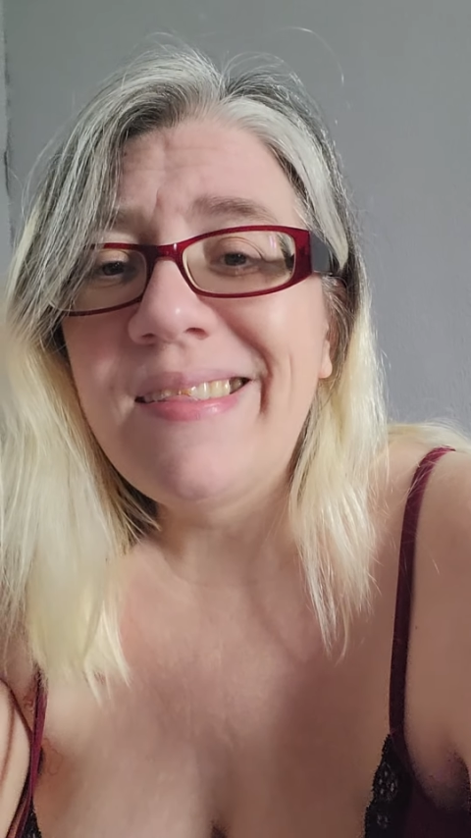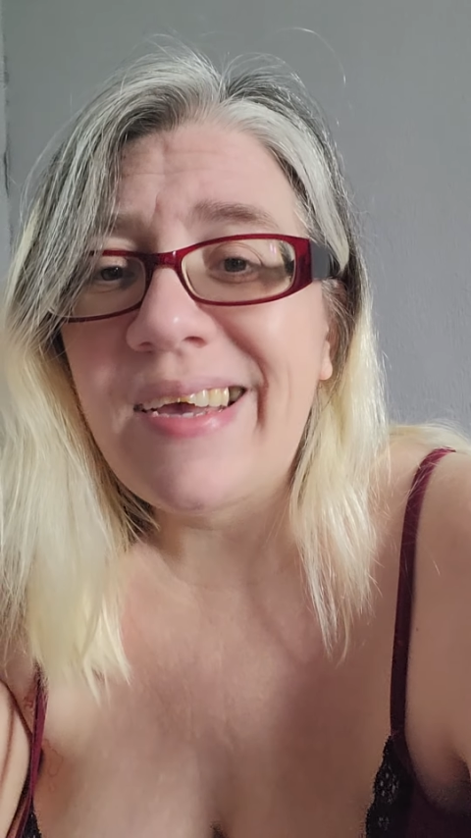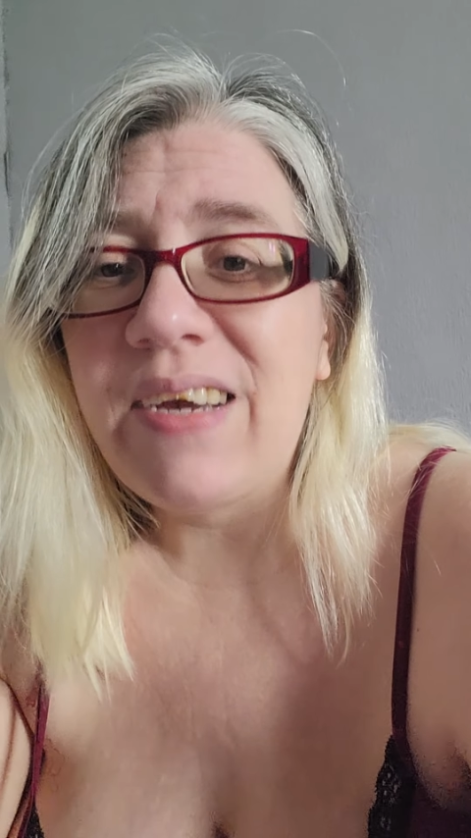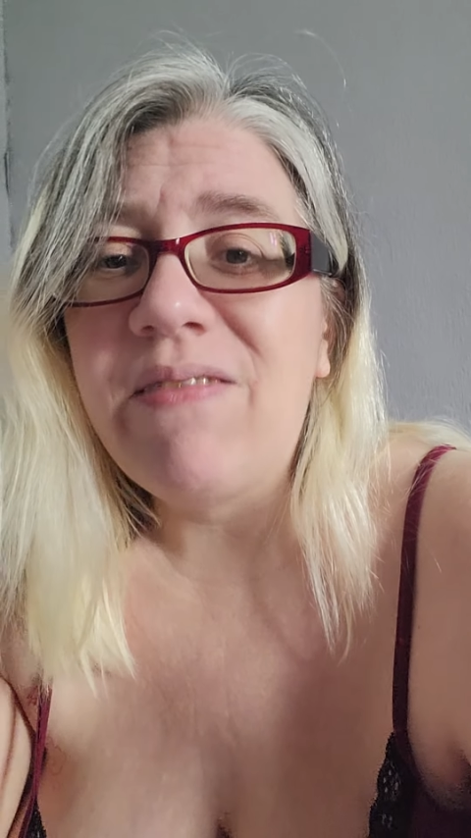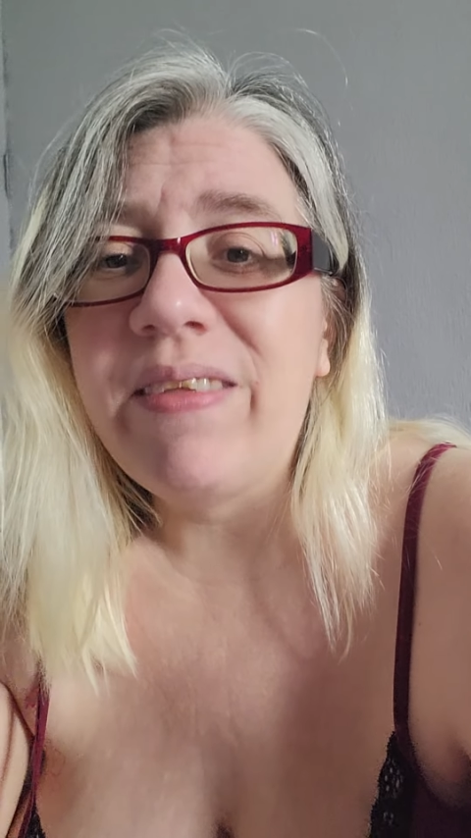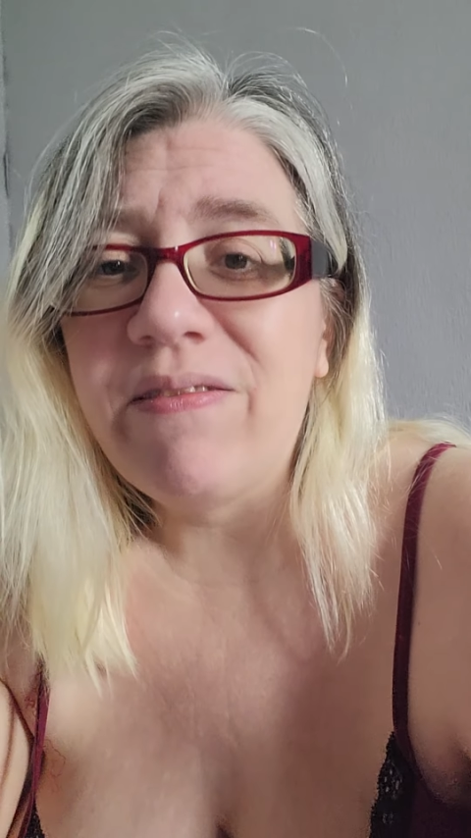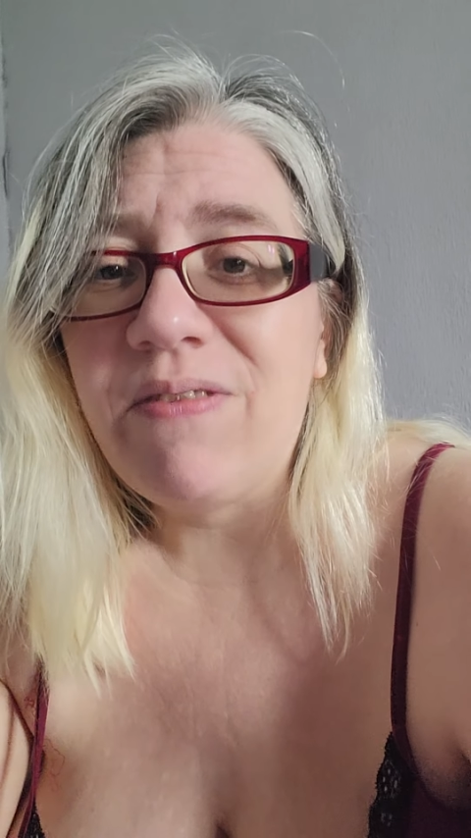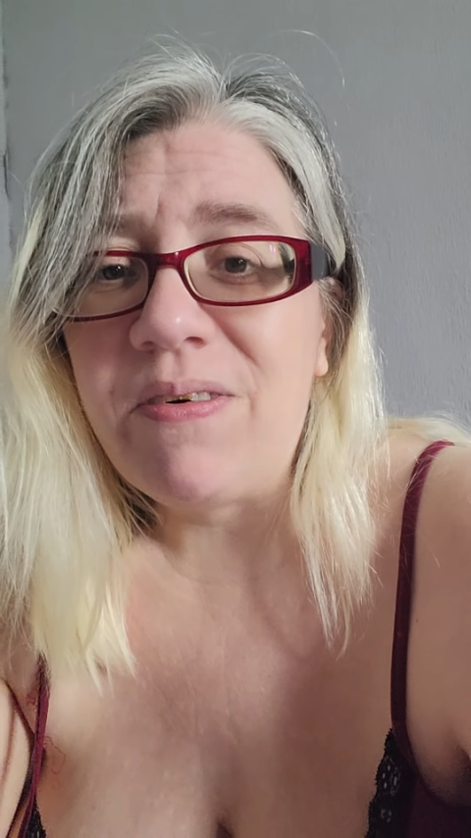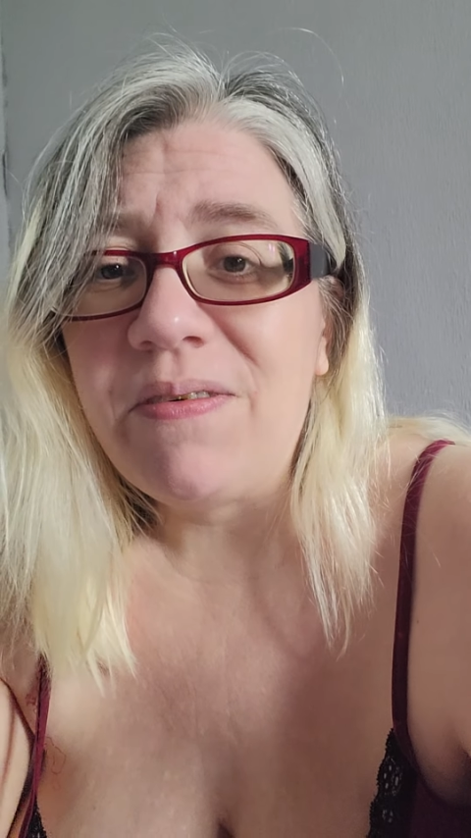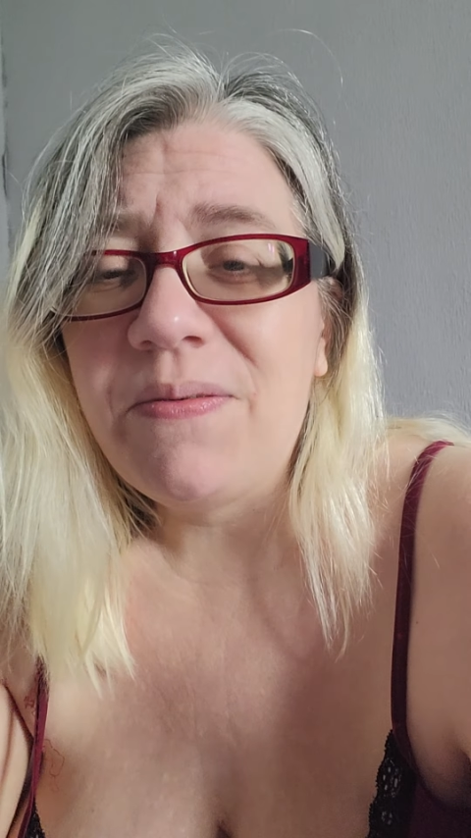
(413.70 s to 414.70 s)
they are in the
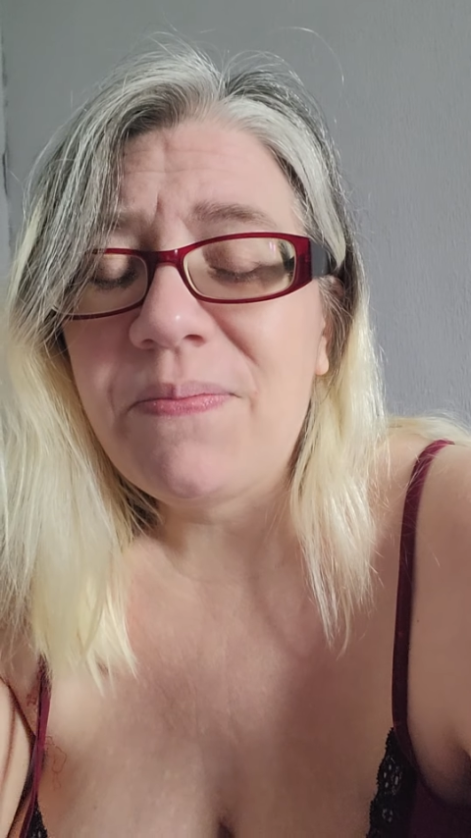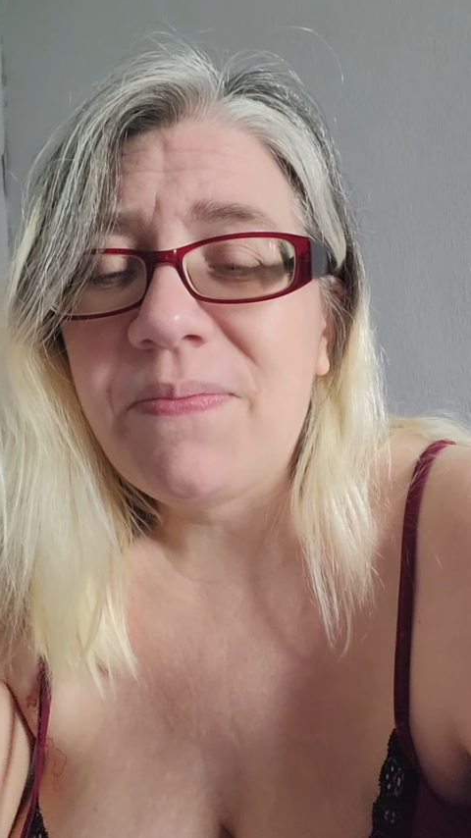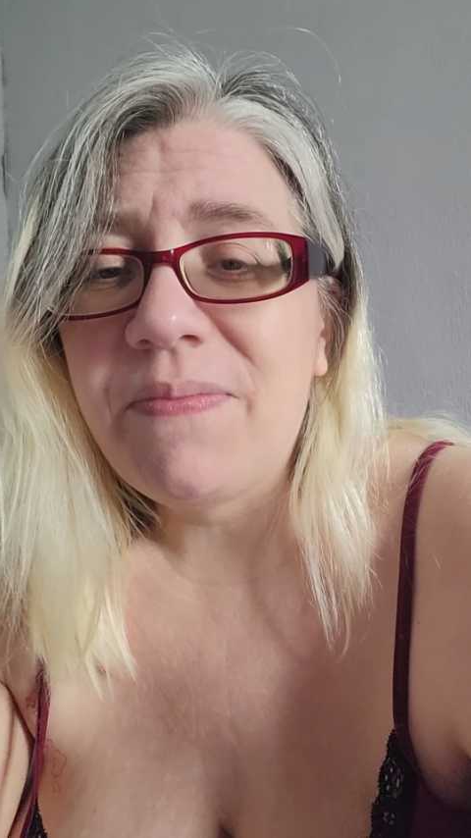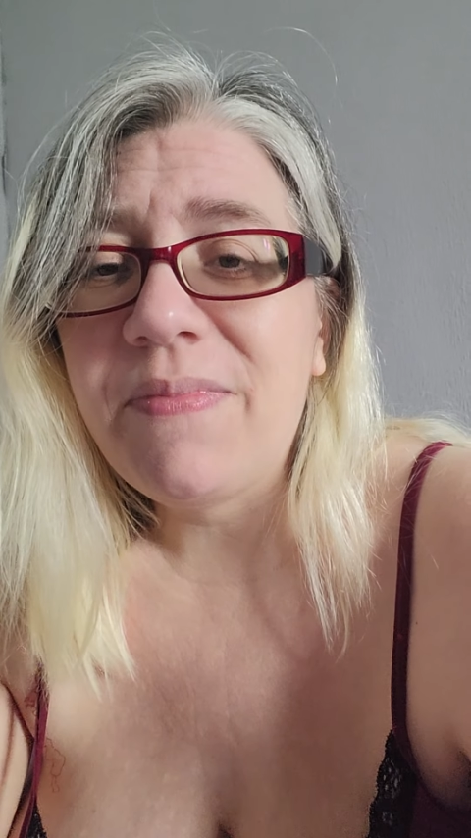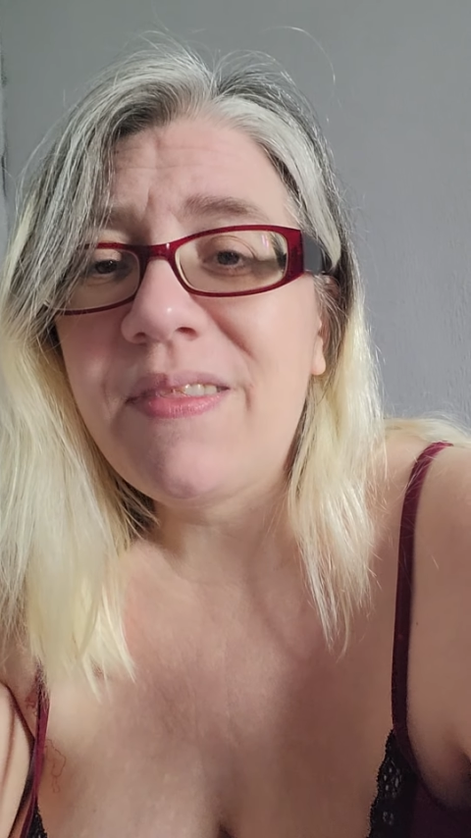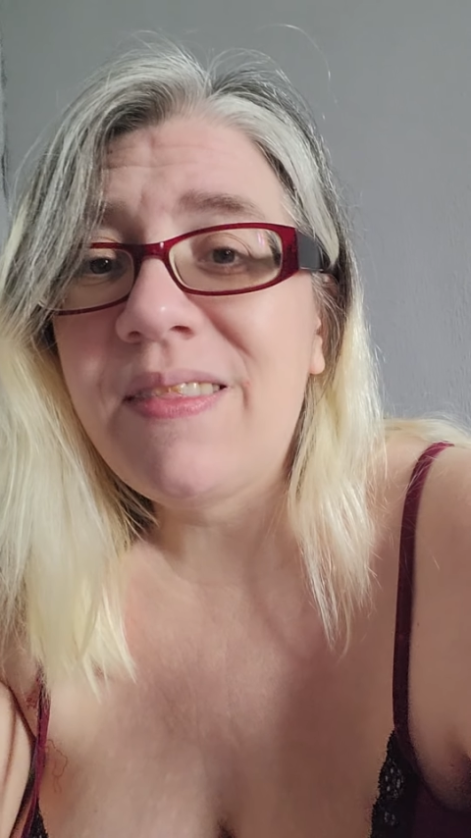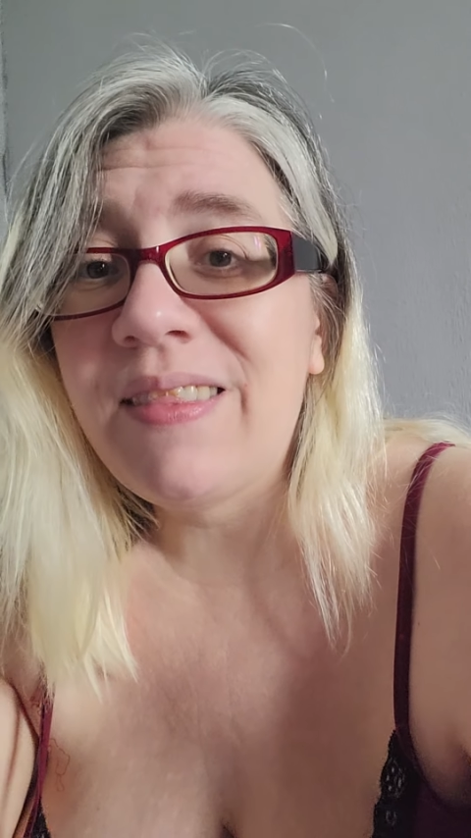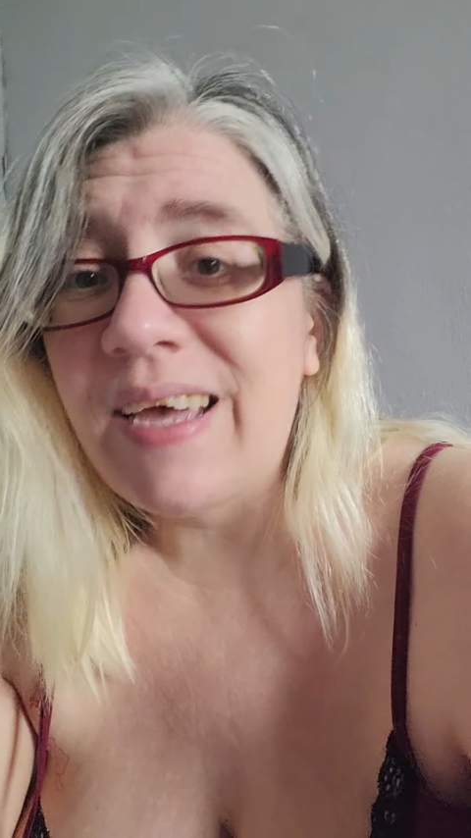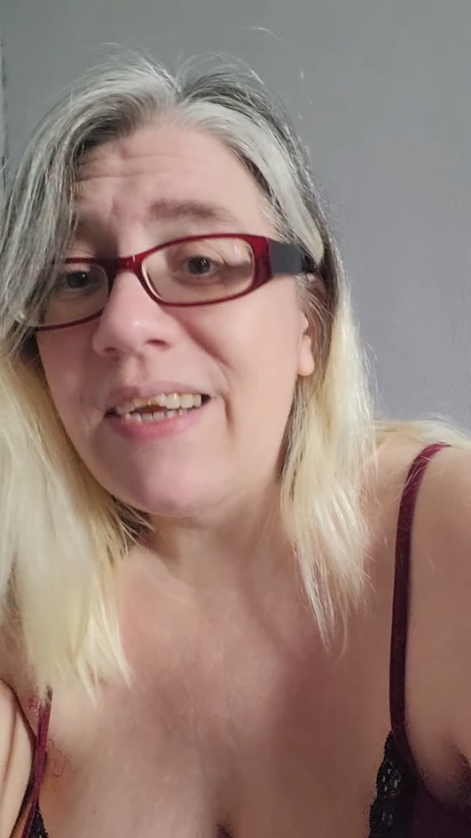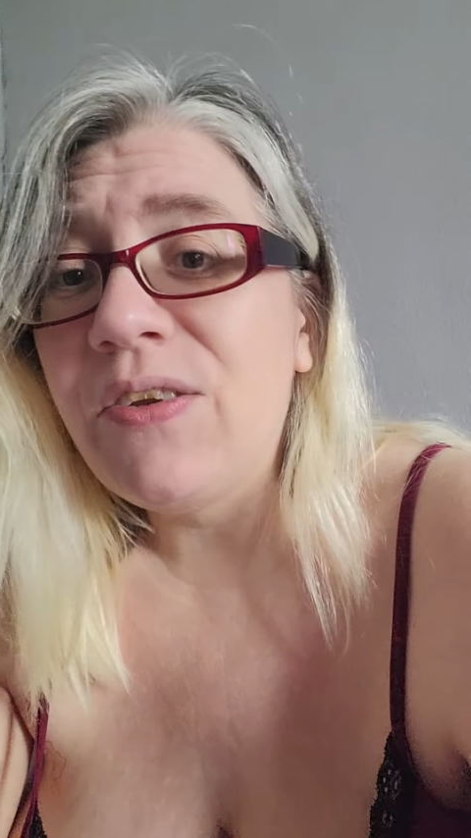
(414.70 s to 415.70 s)
wrong. They're